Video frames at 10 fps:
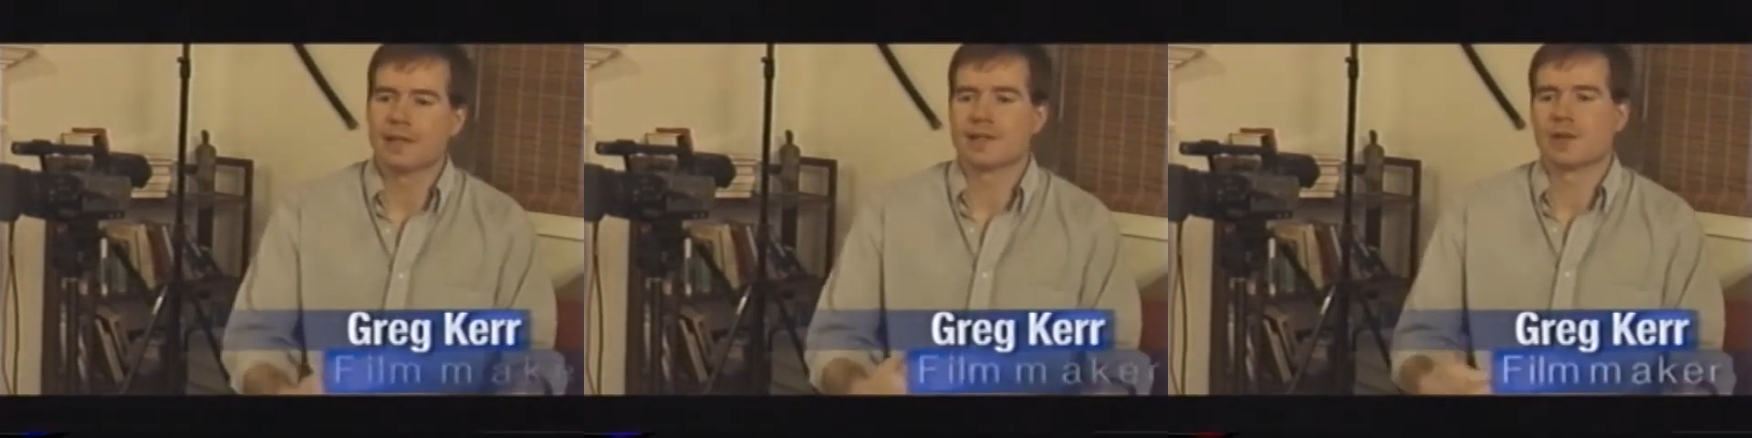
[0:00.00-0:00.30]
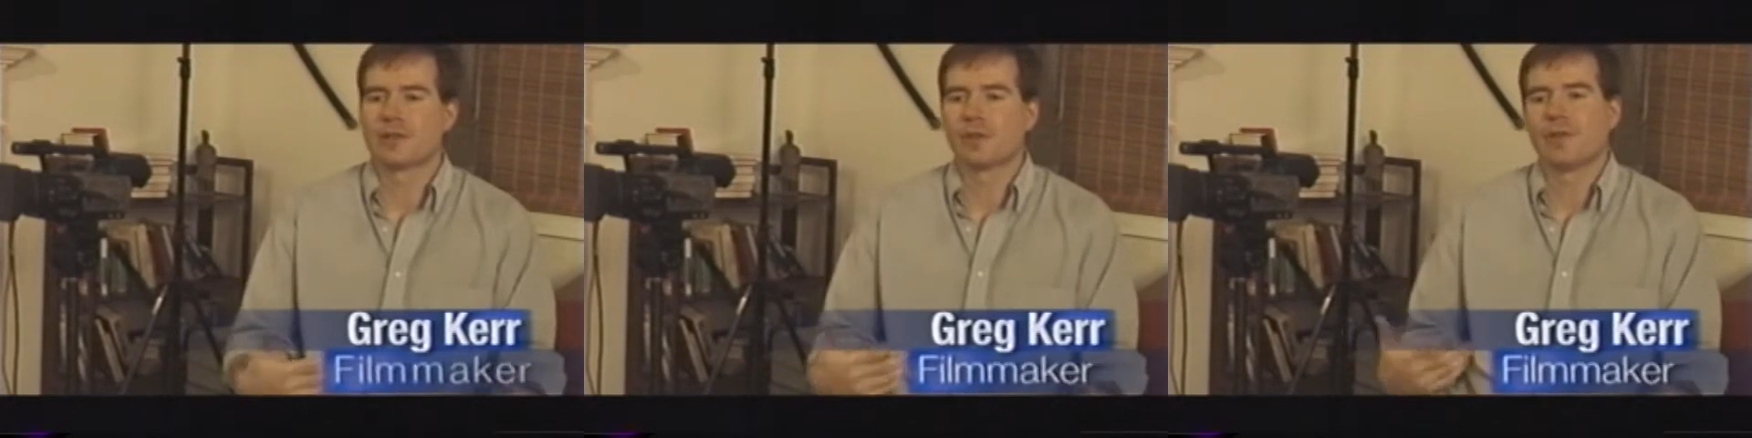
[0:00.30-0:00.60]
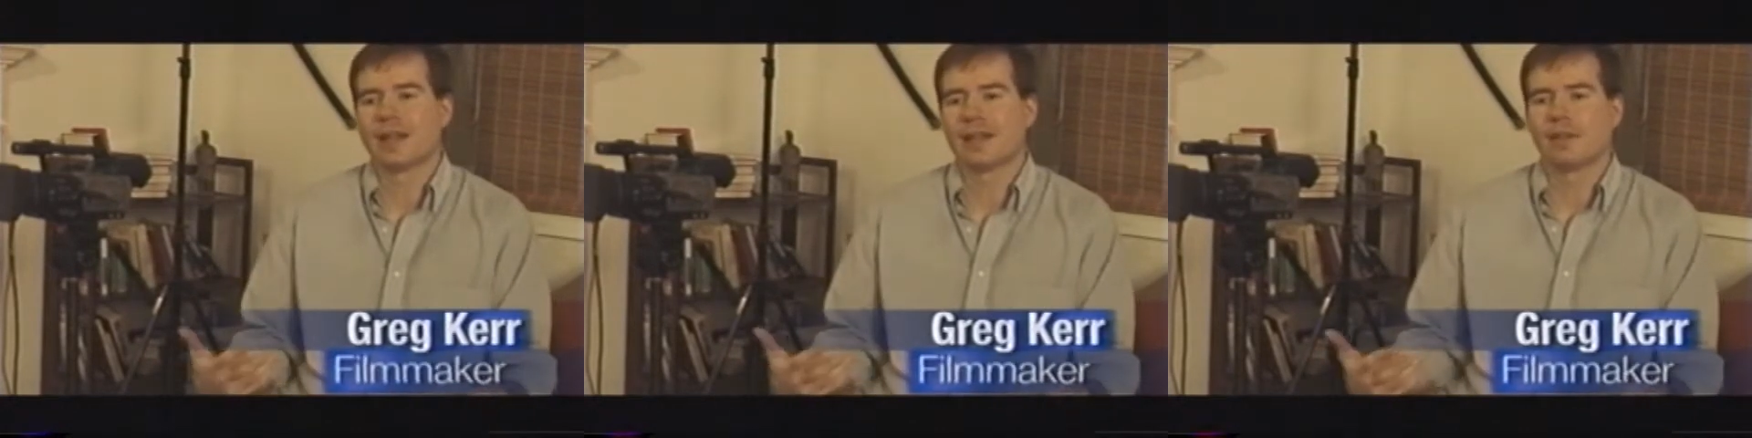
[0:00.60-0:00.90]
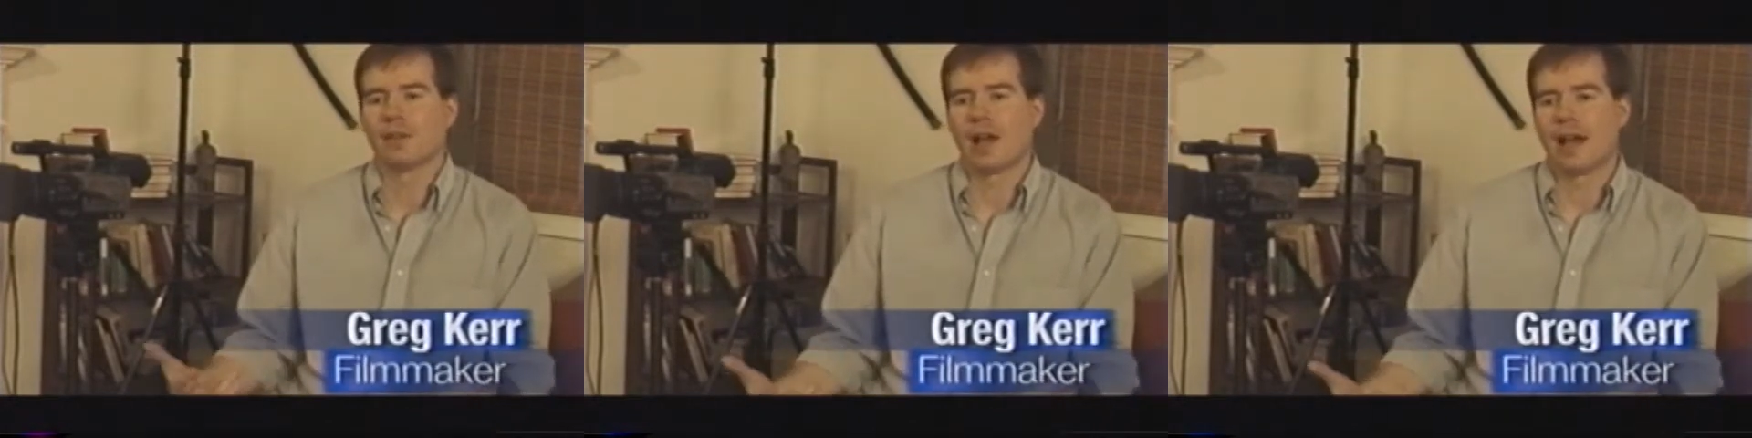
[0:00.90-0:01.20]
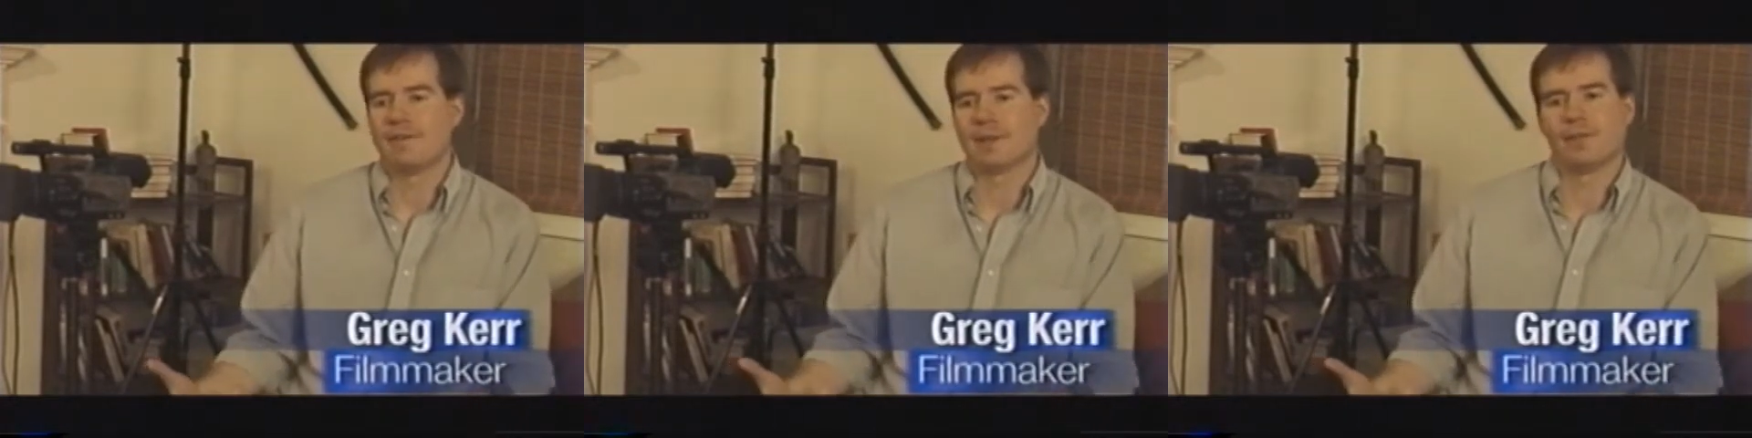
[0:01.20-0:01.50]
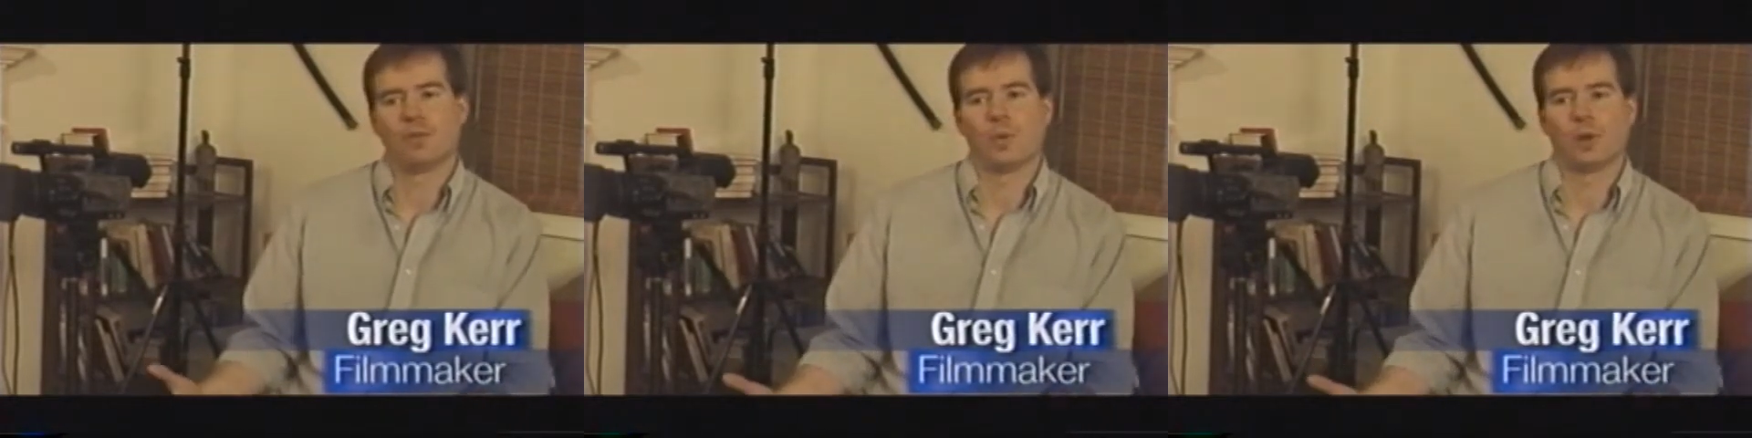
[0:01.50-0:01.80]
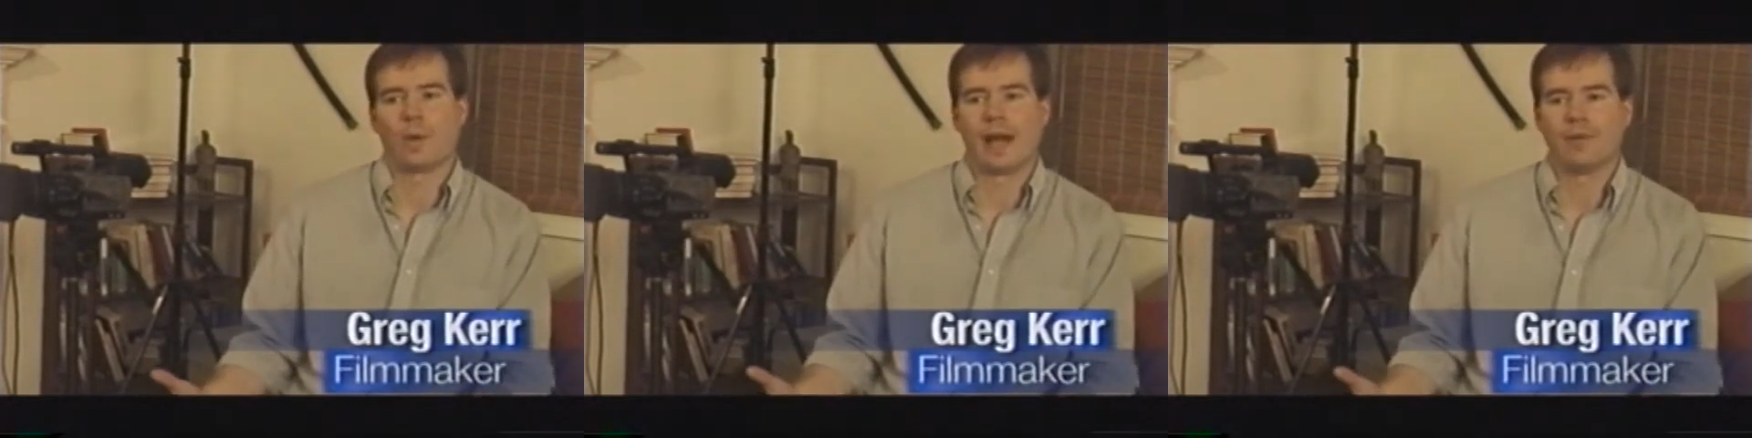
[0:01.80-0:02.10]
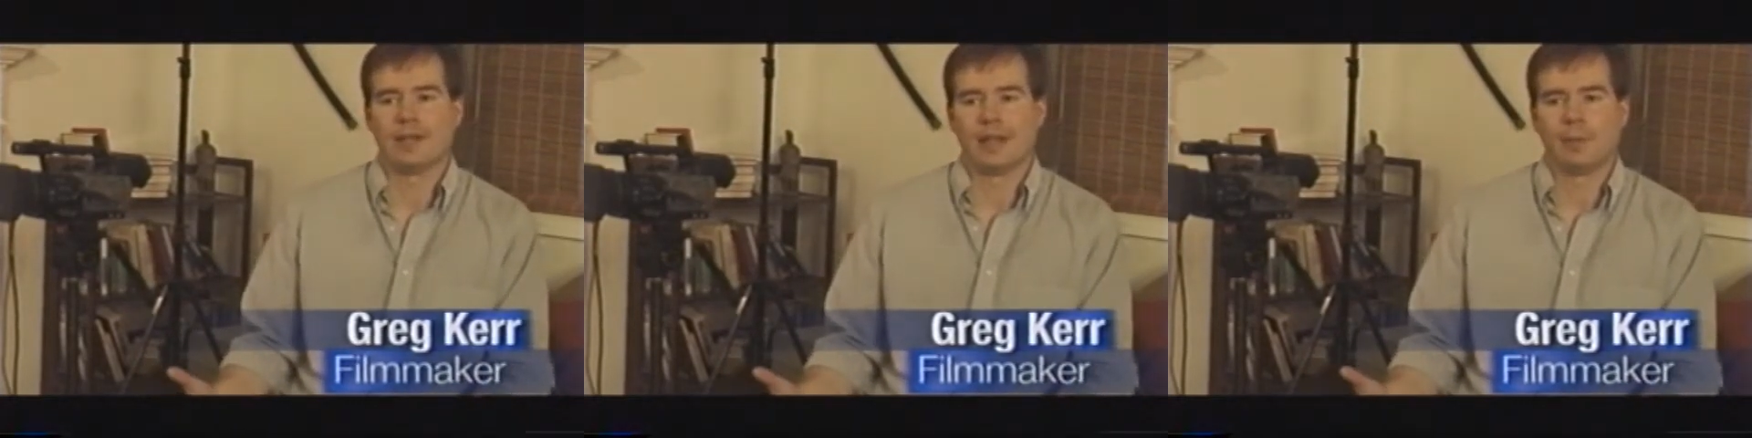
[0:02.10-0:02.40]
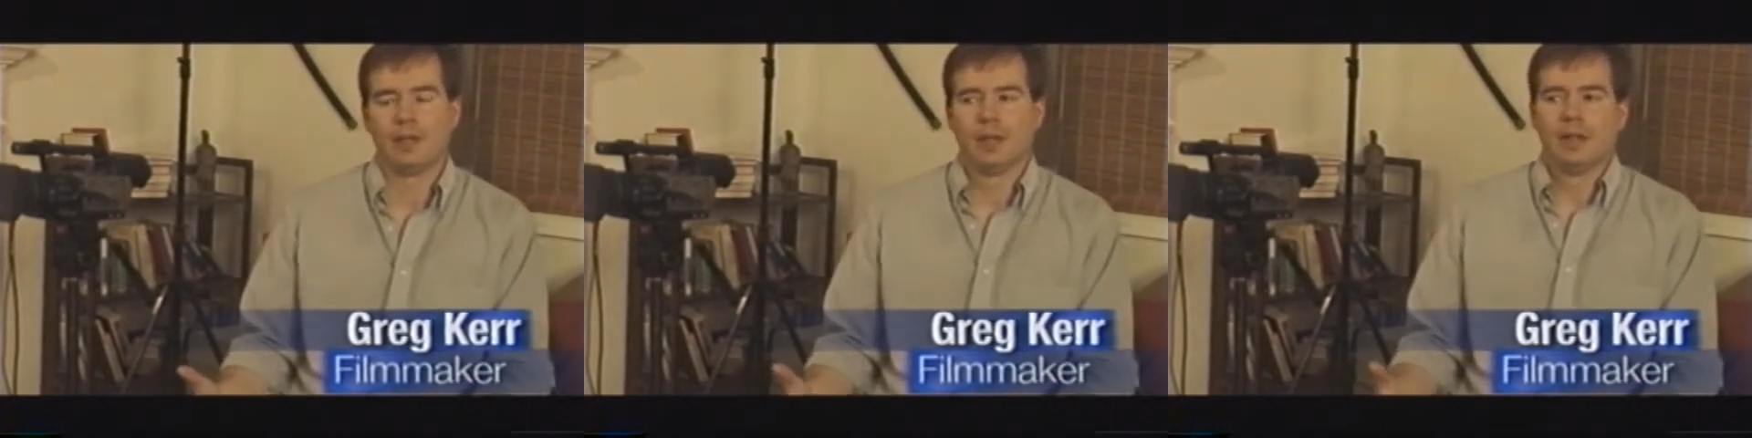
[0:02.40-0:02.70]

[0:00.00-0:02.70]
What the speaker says: it starts affecting the lives of everyone around him.